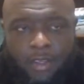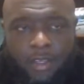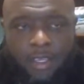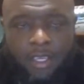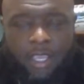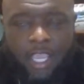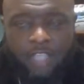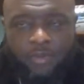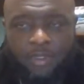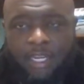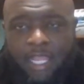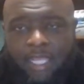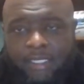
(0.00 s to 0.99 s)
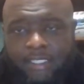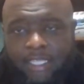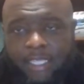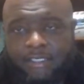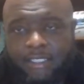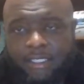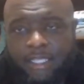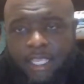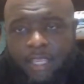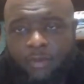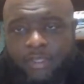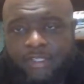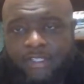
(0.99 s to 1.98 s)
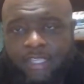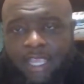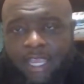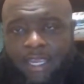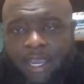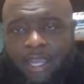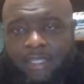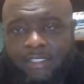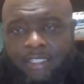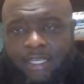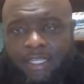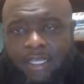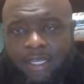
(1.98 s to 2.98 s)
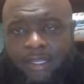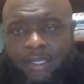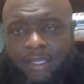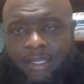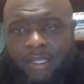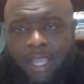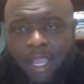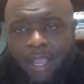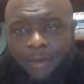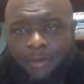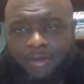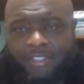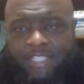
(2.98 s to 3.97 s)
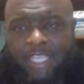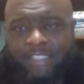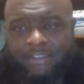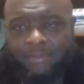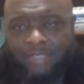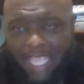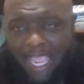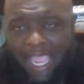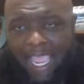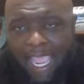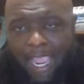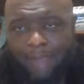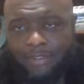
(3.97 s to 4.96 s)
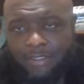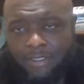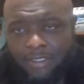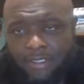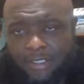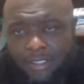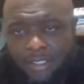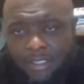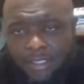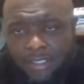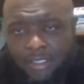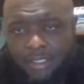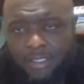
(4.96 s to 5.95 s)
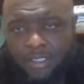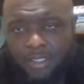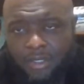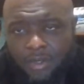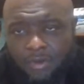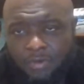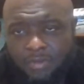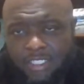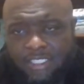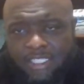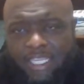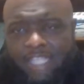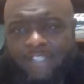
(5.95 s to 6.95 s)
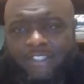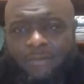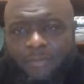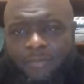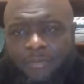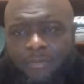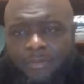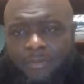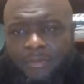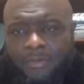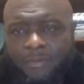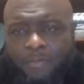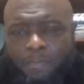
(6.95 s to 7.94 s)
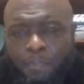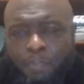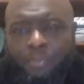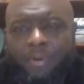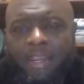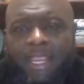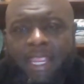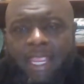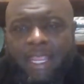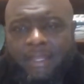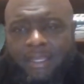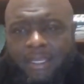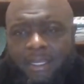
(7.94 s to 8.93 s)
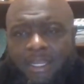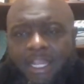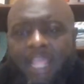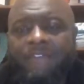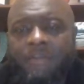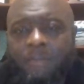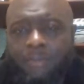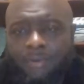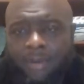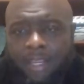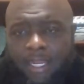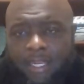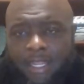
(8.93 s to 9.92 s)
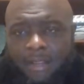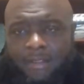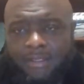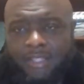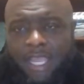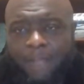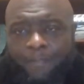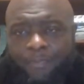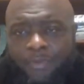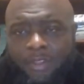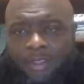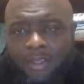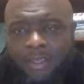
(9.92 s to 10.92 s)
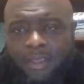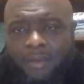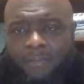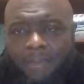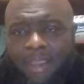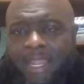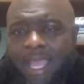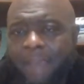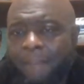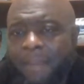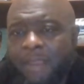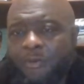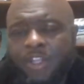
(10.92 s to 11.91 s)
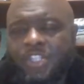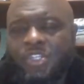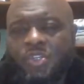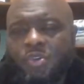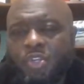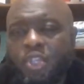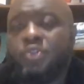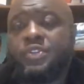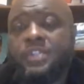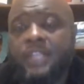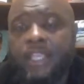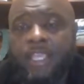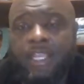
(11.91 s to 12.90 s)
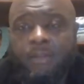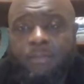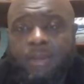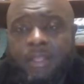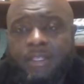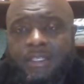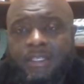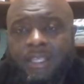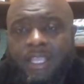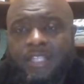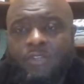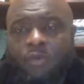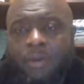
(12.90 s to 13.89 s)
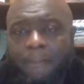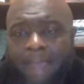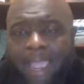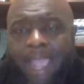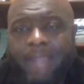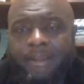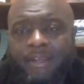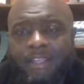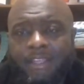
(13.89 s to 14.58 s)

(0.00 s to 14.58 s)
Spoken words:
As we look at our text today, we see how God said, "I want you to take some time to, you know, just eat some bread, unleavened bread that's not may not be what you used to eating, but it's a reminder to give